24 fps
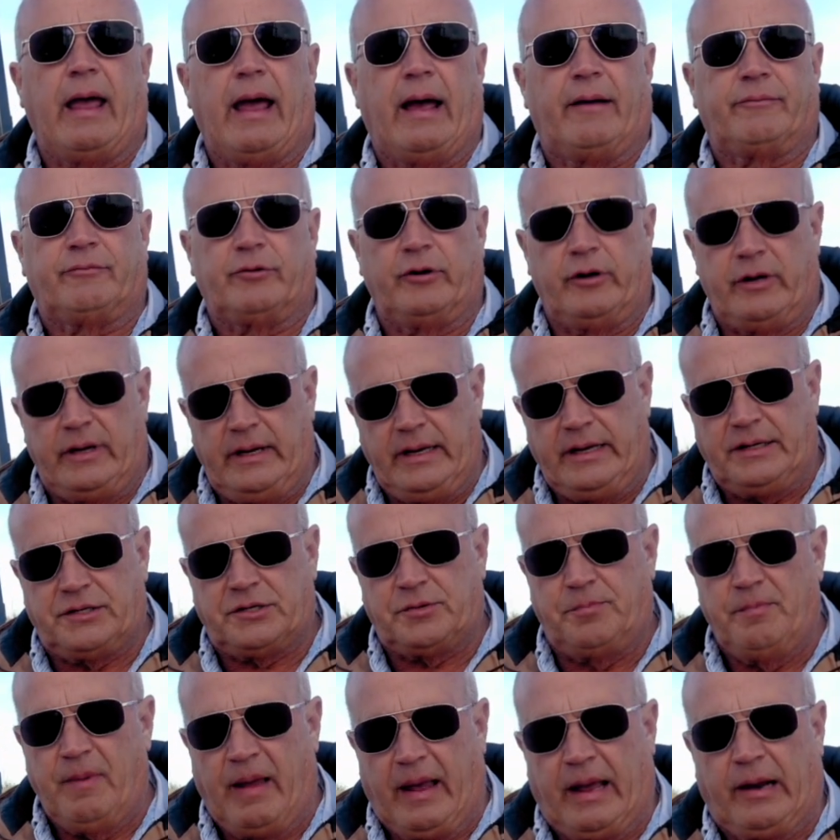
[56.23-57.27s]
after
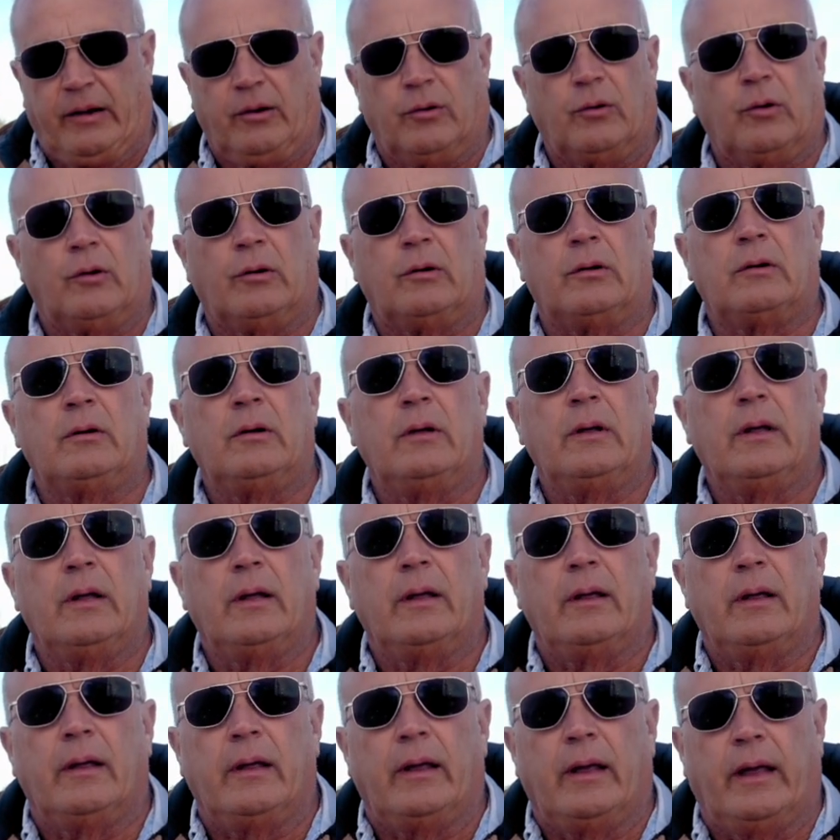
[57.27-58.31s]
each manhole
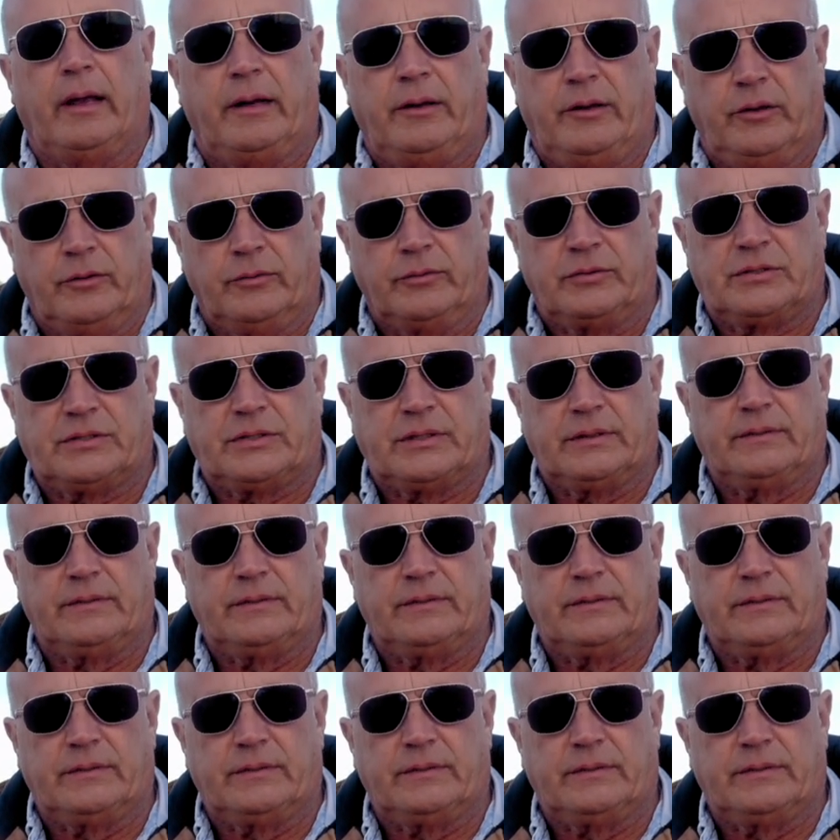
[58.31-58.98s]
and use.